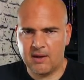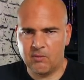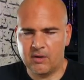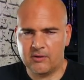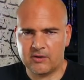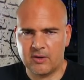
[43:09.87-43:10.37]
It
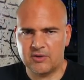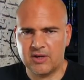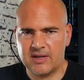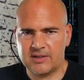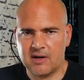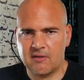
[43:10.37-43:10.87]
will
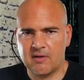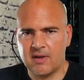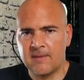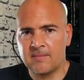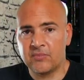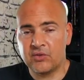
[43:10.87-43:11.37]
associate itself.
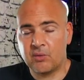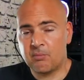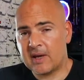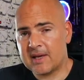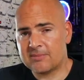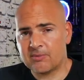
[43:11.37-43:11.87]
The
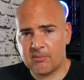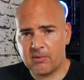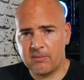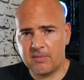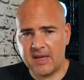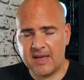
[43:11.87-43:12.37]
biggest
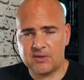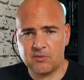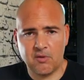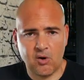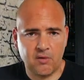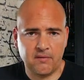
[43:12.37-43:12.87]
problem is
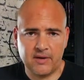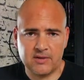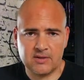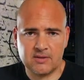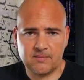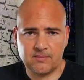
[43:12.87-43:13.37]
with
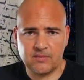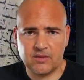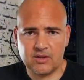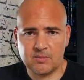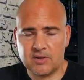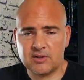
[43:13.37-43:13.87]
Office,
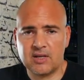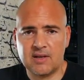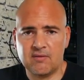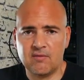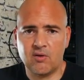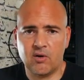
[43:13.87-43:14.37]
especially
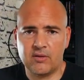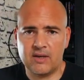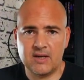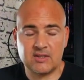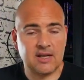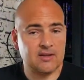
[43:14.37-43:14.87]
if you've got
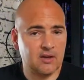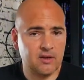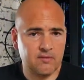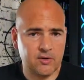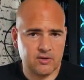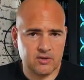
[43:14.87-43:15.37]
the
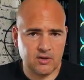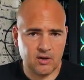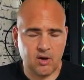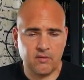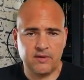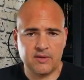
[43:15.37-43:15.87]
standalone versions
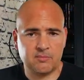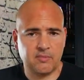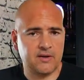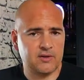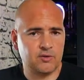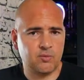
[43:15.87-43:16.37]
like Office
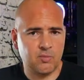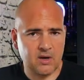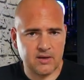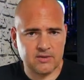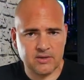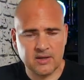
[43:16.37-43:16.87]
Professional
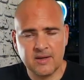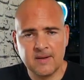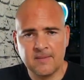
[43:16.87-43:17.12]
Plus.